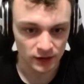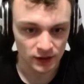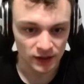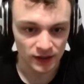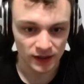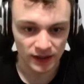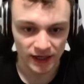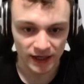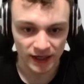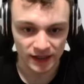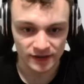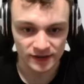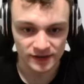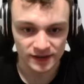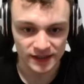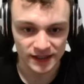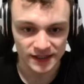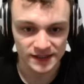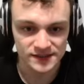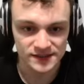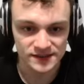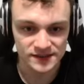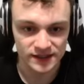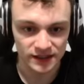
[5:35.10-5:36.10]
And the
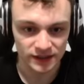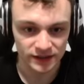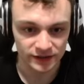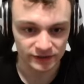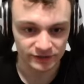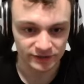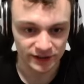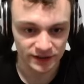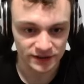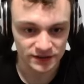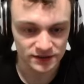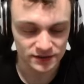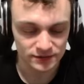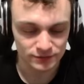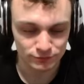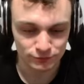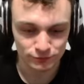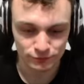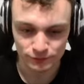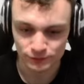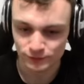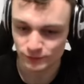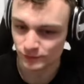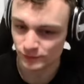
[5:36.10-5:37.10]
SDL event
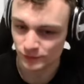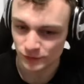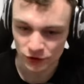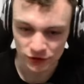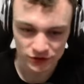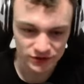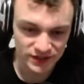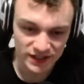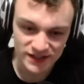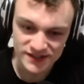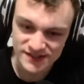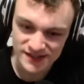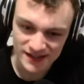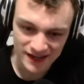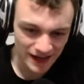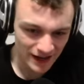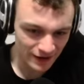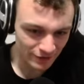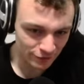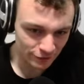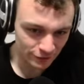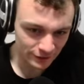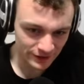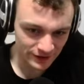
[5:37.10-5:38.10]
contains
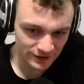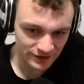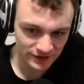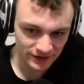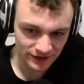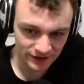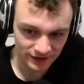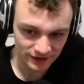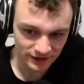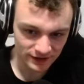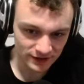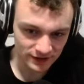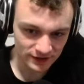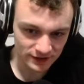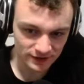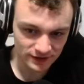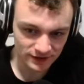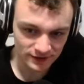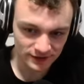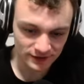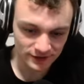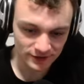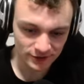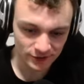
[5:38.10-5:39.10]
everything,
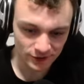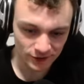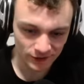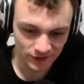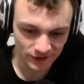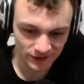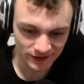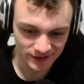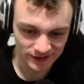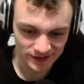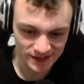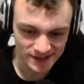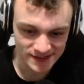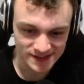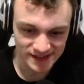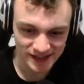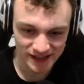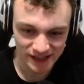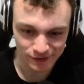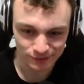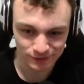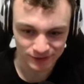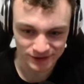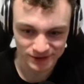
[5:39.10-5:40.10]
or is
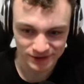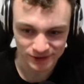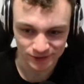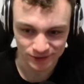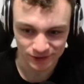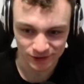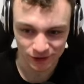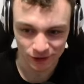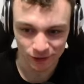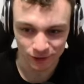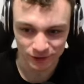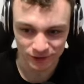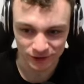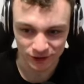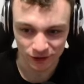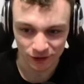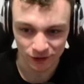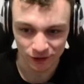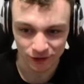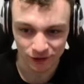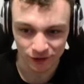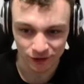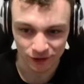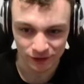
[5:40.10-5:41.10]
able to hold
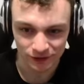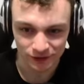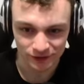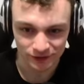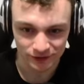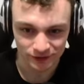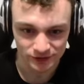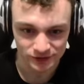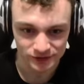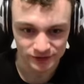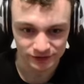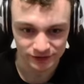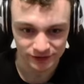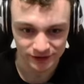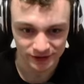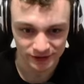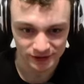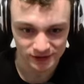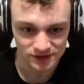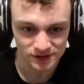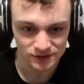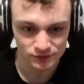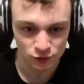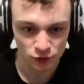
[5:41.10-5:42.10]
all those
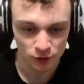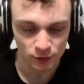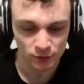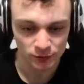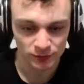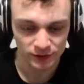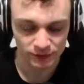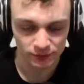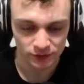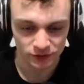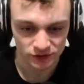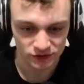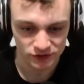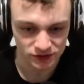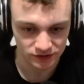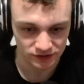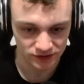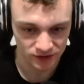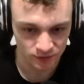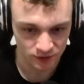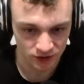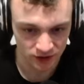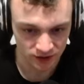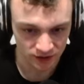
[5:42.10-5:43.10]
fields. Probably most of
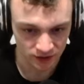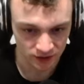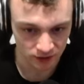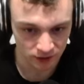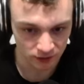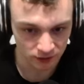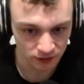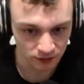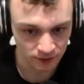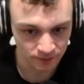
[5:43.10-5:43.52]
them are null.